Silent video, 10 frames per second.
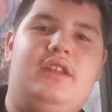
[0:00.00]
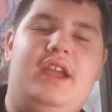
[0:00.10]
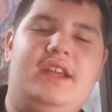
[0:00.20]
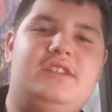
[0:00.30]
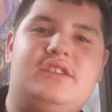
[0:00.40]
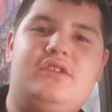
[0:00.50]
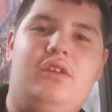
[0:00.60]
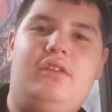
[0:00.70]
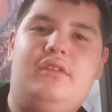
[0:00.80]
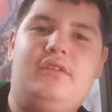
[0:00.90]
it's
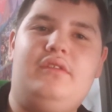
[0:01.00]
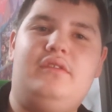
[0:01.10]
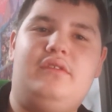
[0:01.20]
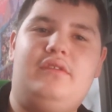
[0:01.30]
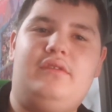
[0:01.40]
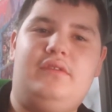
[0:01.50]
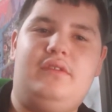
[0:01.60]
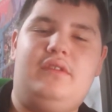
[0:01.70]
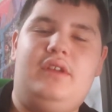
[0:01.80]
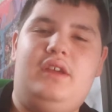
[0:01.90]
going
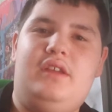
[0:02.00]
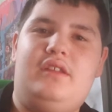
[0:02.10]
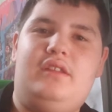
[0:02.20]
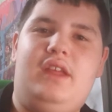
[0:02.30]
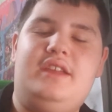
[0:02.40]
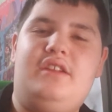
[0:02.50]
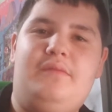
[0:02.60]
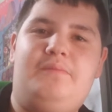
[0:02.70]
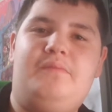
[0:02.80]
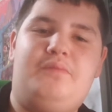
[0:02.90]
like
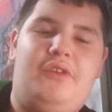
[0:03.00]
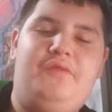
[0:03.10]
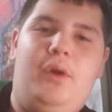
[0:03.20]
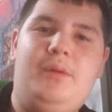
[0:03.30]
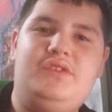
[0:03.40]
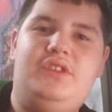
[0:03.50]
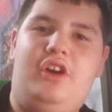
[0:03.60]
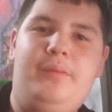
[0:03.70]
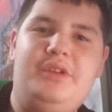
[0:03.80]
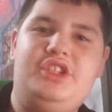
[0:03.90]
your performance at the
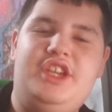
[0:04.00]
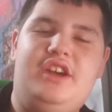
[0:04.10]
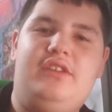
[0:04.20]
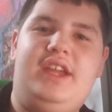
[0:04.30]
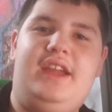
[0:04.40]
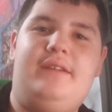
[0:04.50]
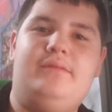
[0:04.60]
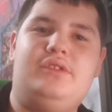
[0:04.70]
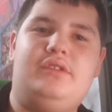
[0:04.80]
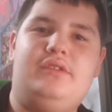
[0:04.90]
Open GL
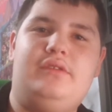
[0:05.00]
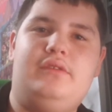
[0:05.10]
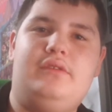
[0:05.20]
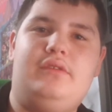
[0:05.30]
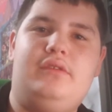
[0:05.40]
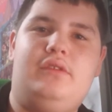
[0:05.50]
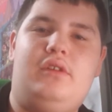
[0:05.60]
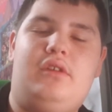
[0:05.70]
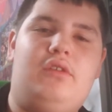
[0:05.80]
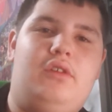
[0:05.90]
games
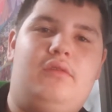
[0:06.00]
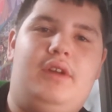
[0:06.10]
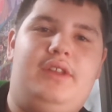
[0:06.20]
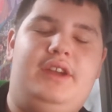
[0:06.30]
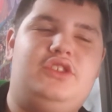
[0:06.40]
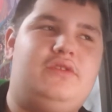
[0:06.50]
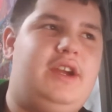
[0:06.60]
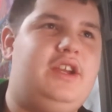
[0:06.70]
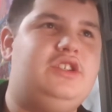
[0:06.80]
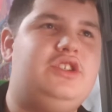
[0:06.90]
are going to run like
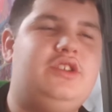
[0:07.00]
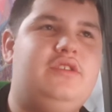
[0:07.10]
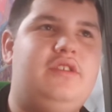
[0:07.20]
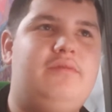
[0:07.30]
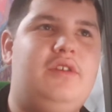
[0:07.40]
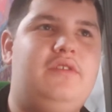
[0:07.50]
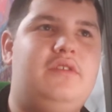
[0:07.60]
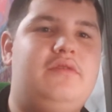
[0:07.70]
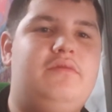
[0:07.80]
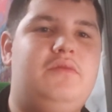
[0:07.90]
trash. Got
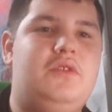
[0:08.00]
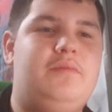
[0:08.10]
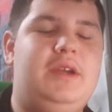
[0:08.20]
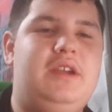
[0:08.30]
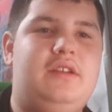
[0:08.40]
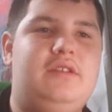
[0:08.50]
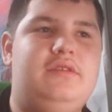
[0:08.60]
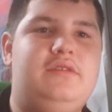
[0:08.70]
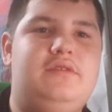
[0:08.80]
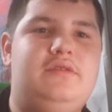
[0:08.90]
that roll back and
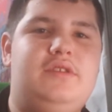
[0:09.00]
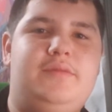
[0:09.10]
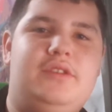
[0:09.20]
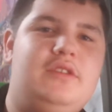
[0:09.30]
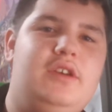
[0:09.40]
see.